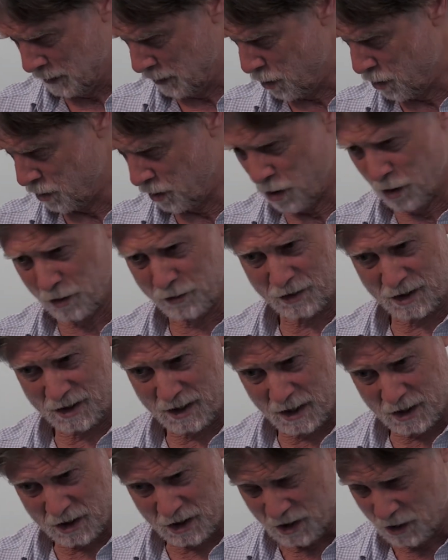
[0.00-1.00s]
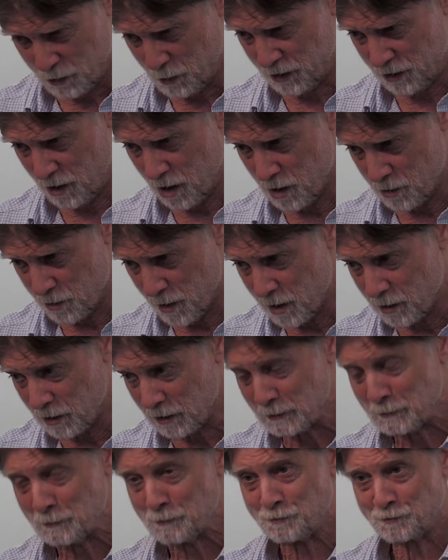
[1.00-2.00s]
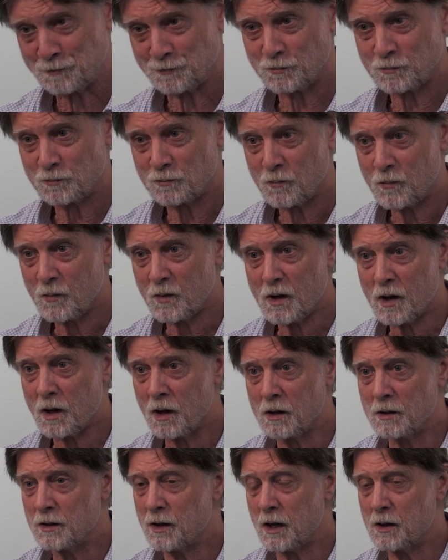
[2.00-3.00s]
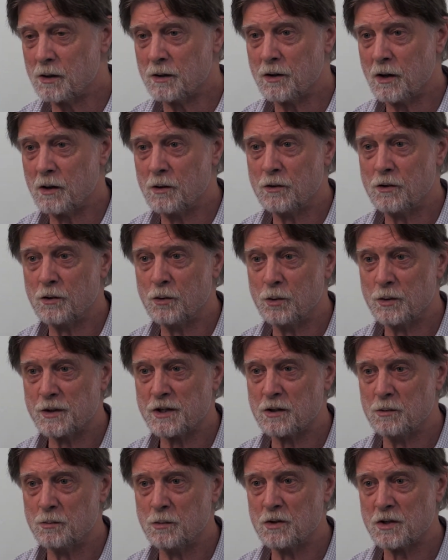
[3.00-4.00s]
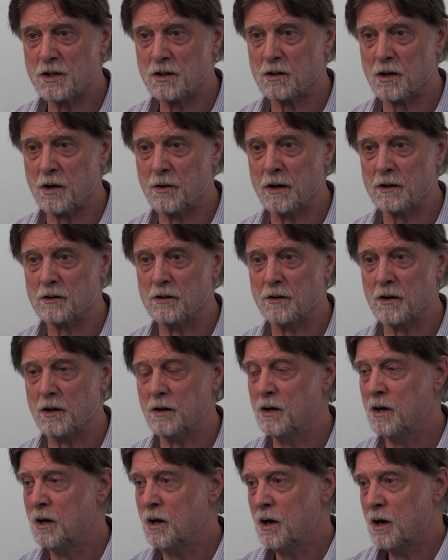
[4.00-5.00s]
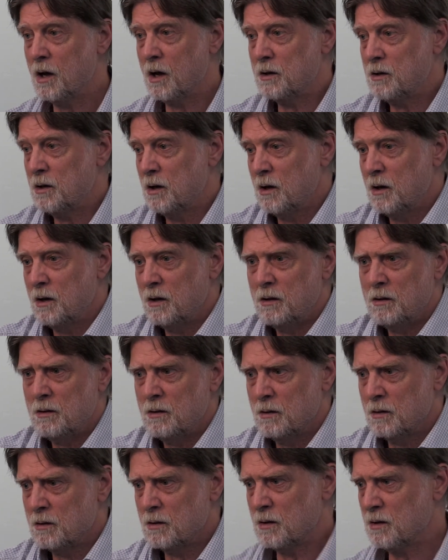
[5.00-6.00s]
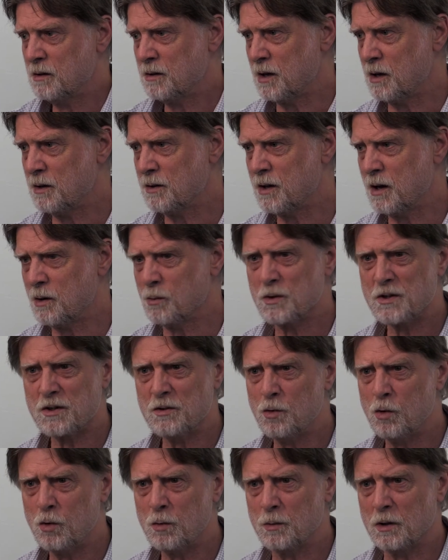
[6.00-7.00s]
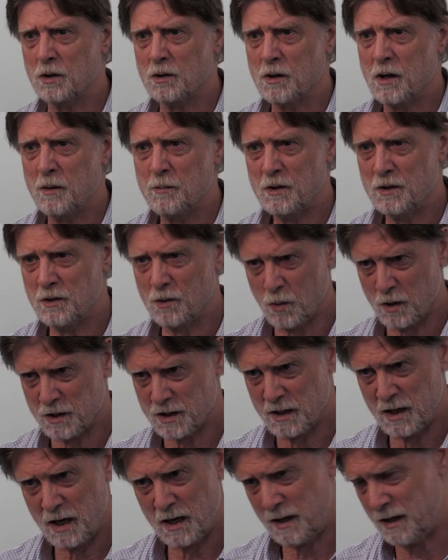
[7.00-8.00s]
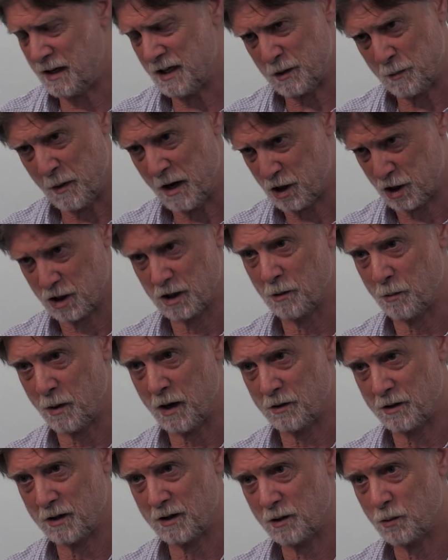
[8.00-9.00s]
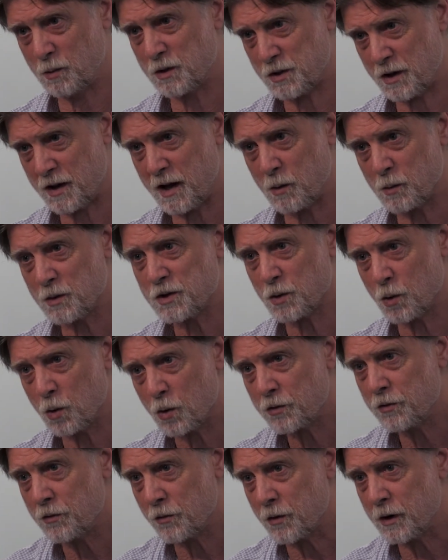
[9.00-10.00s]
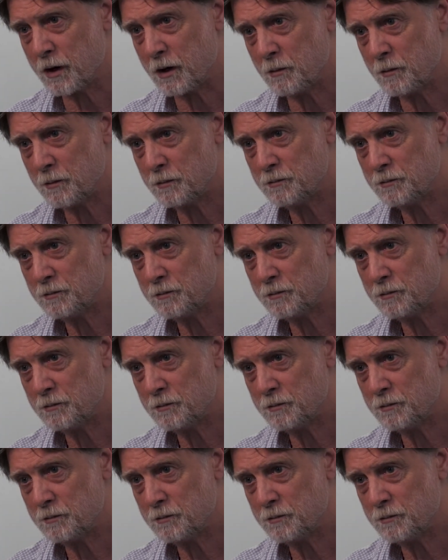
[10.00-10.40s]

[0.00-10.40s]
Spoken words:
long conversations with Carl Runkel, and who was the music director then. And that was normal. I mean, there wasn't anything special about it. That was ordinary,